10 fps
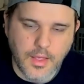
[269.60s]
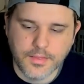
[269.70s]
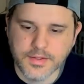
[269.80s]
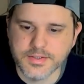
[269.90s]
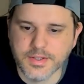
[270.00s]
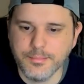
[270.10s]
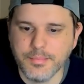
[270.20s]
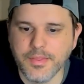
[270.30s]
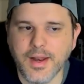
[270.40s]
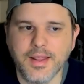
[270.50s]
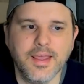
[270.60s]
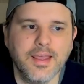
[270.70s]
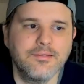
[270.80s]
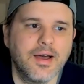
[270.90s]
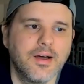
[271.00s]
The slip that I
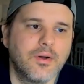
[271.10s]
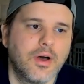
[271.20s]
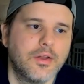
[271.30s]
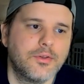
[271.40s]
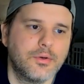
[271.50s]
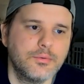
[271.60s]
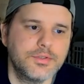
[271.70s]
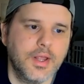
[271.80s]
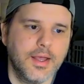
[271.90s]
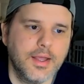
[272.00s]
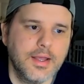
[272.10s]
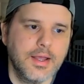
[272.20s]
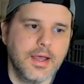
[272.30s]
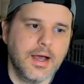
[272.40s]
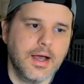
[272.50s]
gave out on Tuesday,
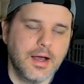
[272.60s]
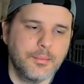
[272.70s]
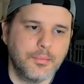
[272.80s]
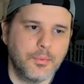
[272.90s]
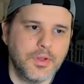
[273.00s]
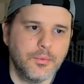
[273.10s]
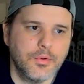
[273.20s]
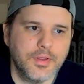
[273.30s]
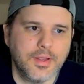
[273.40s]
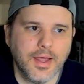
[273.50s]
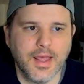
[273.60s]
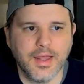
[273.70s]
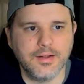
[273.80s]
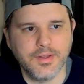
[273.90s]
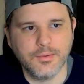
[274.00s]
we really got ahead
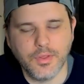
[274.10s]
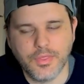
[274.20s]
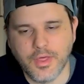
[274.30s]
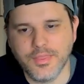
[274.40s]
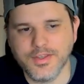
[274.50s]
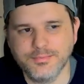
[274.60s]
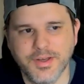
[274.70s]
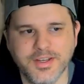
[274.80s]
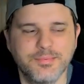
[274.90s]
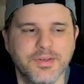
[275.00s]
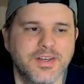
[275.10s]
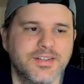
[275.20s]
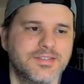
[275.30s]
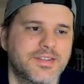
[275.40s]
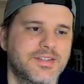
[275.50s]
of it with these picks,
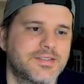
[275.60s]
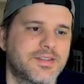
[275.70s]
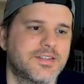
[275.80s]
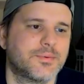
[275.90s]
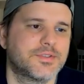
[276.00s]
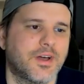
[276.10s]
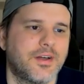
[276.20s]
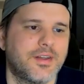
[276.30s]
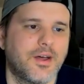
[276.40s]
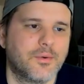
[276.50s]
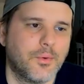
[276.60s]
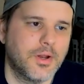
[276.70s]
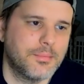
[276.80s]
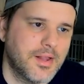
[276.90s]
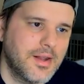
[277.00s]
because this one's gone down quite
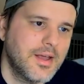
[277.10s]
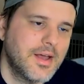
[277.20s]
a bit.